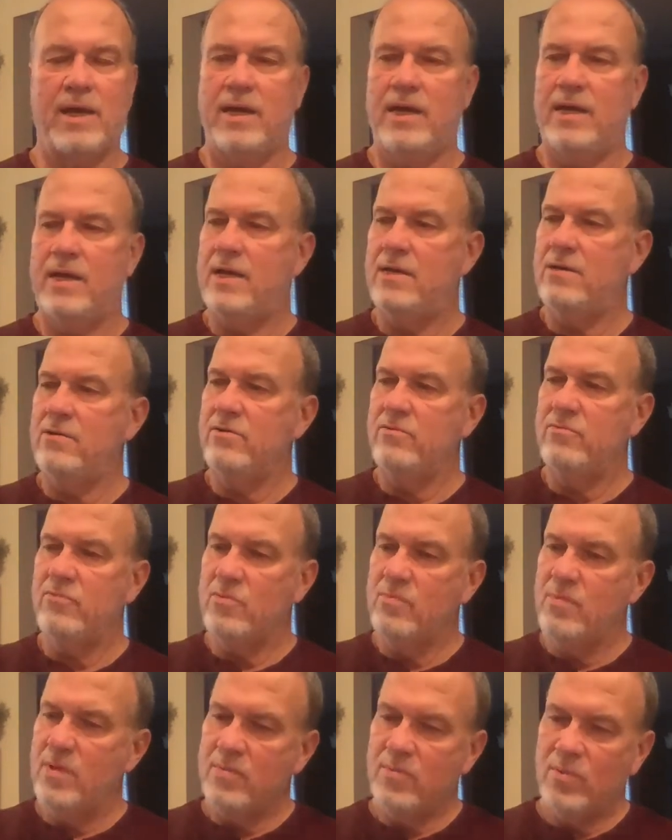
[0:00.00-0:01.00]
And I don't even
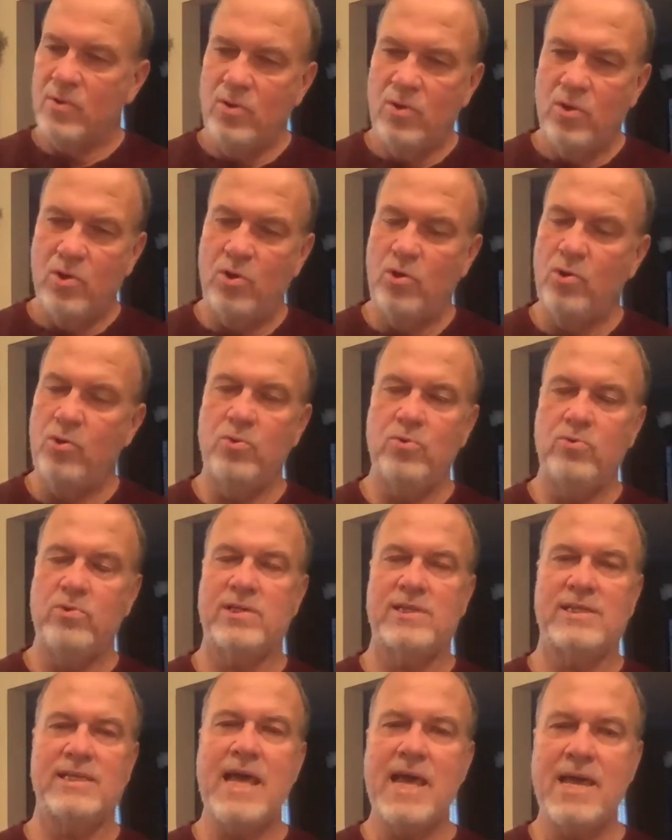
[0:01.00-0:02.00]
remember who
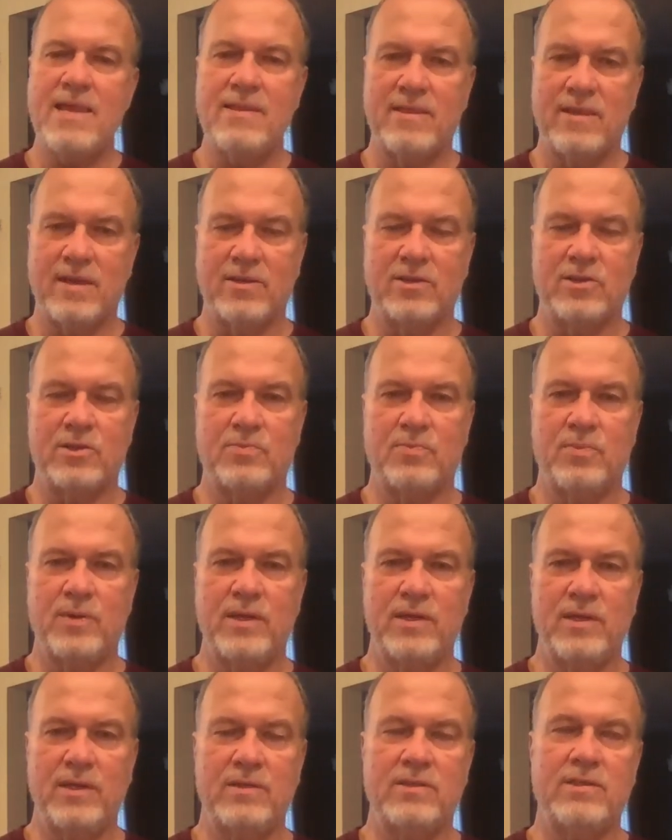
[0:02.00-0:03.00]
said this, but
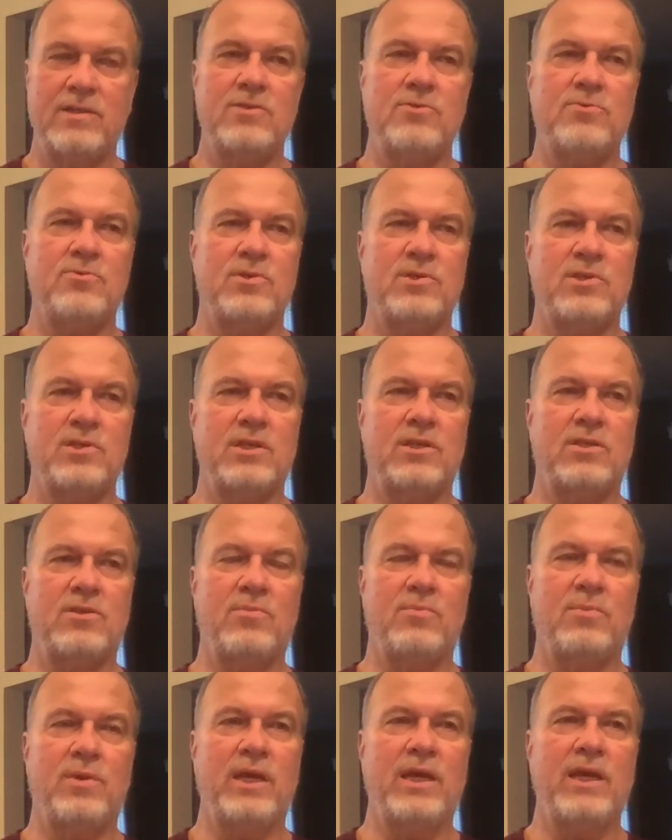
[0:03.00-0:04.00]
it's interesting to
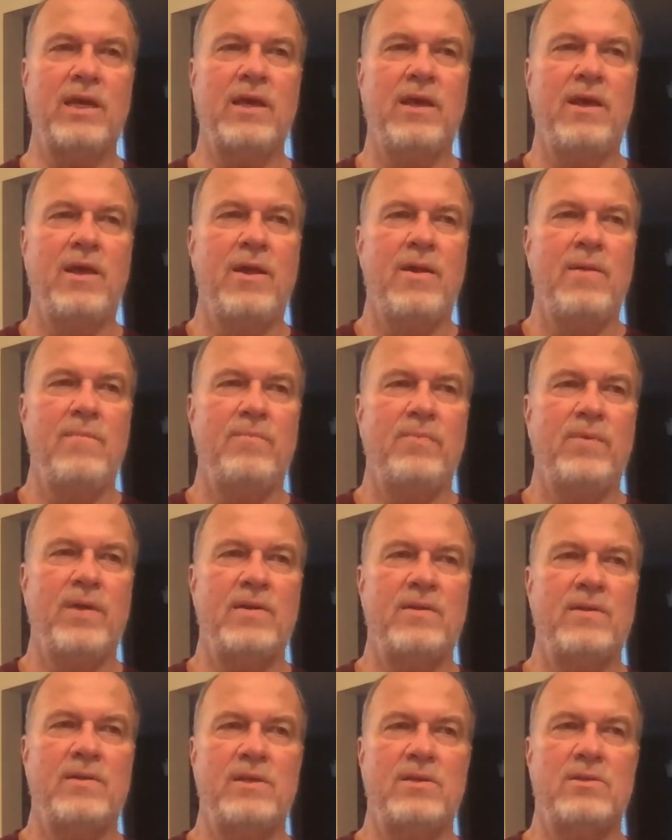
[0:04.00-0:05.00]
me
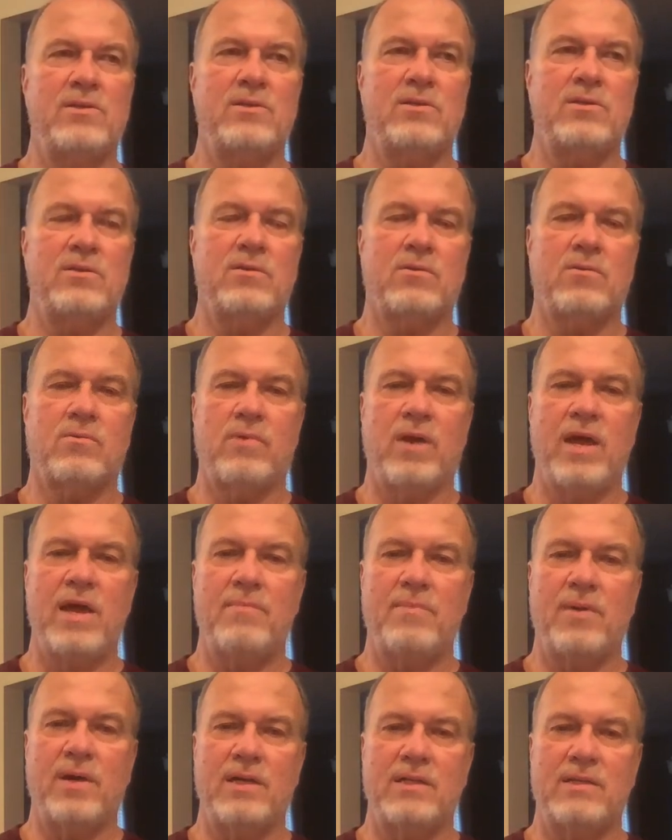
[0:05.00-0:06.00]
that this
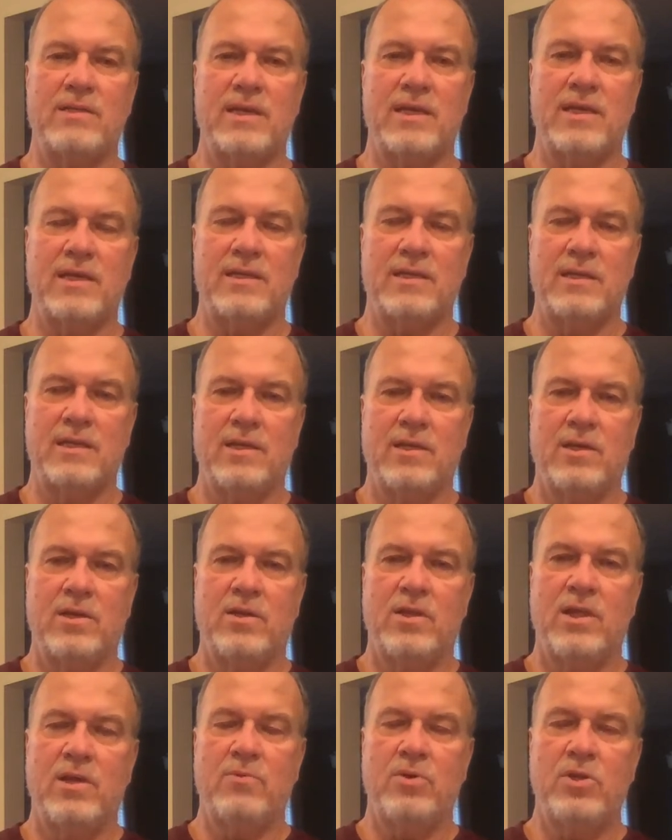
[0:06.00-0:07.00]
rabbi said,
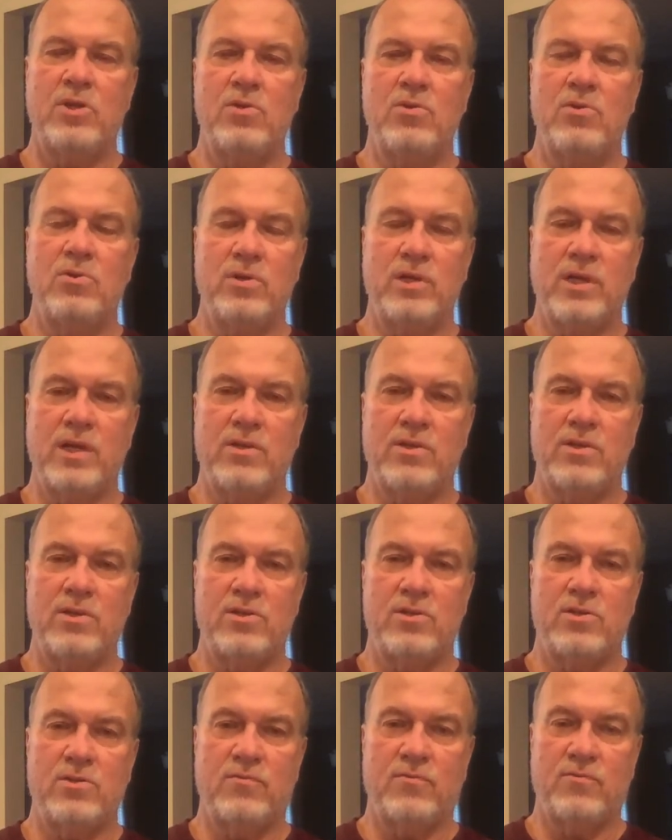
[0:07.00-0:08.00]
that when you look at
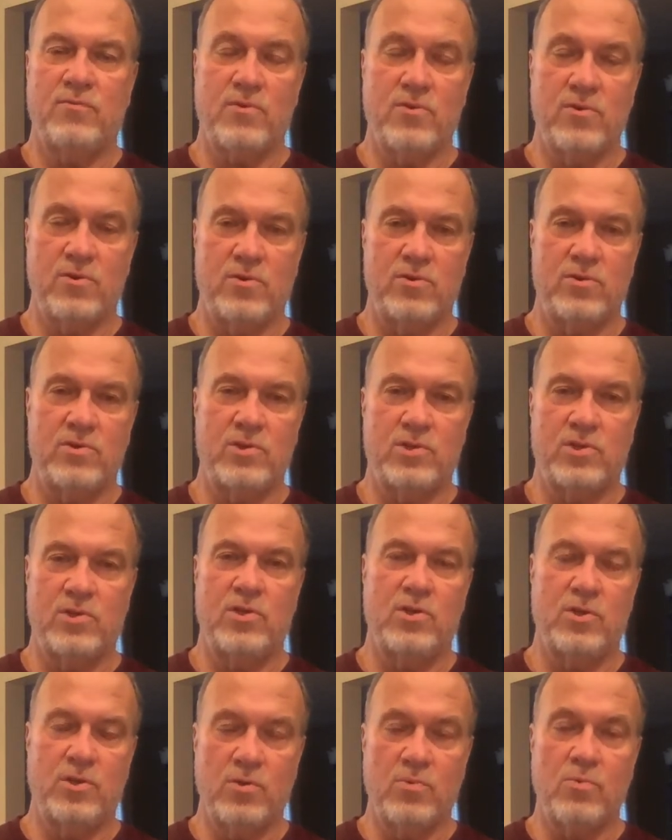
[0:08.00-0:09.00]
this verse,
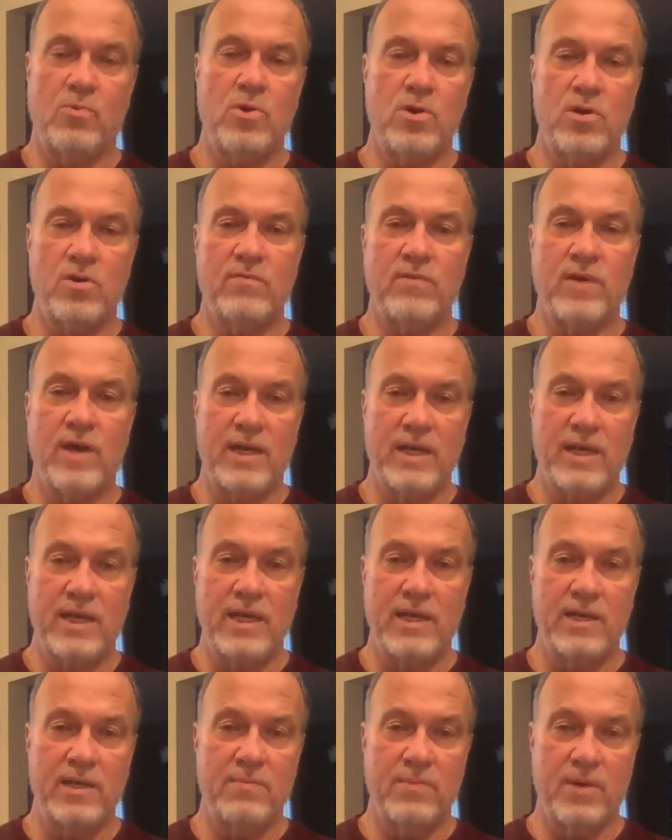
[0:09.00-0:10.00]
your word have I
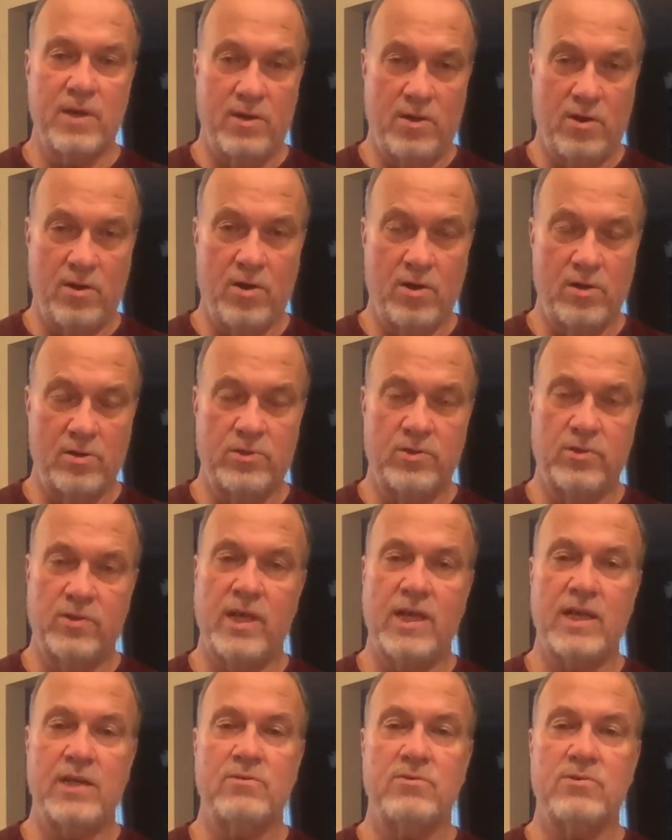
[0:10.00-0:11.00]
hid in my heart so
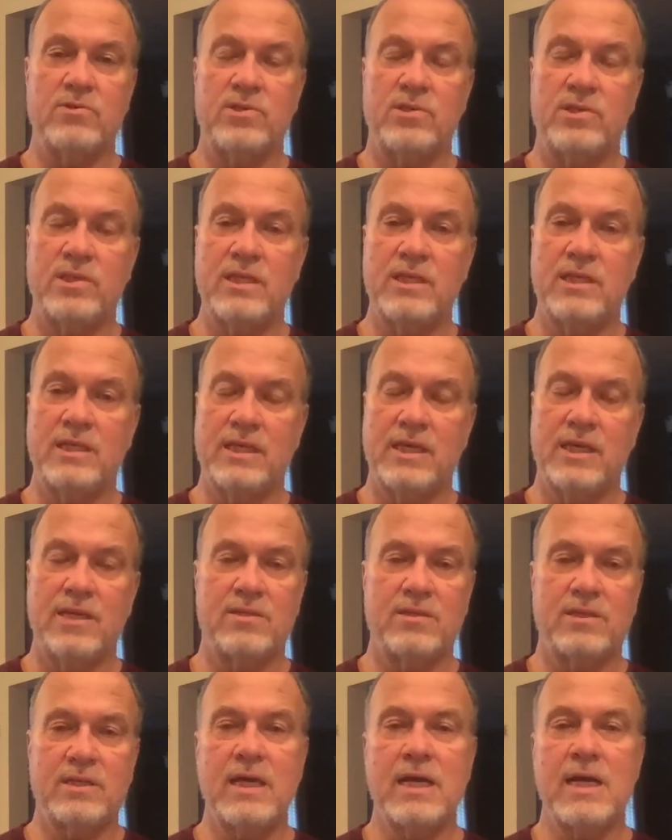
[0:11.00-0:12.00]
that I don't sin
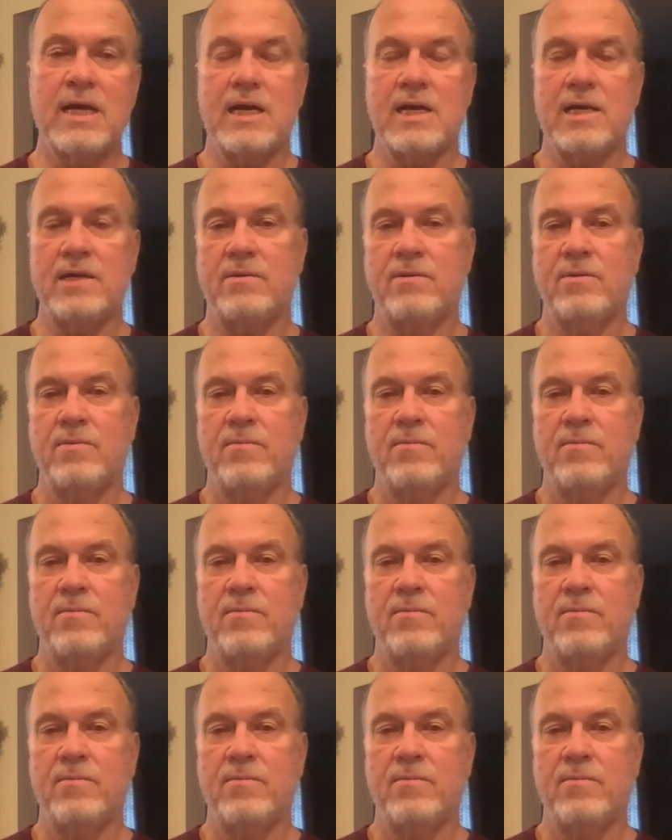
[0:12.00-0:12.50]
against God,